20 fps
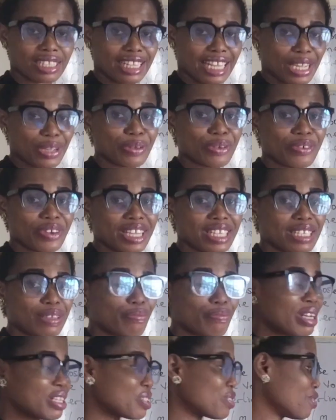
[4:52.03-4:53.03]
like we read
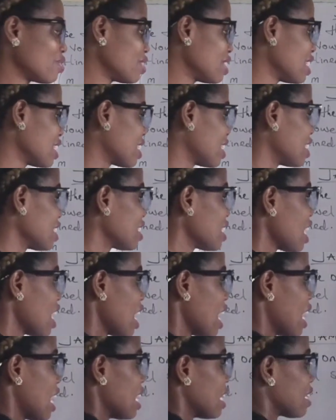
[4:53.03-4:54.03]
in Mastering Oral English,
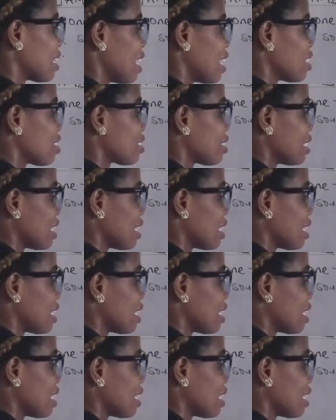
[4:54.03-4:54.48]
that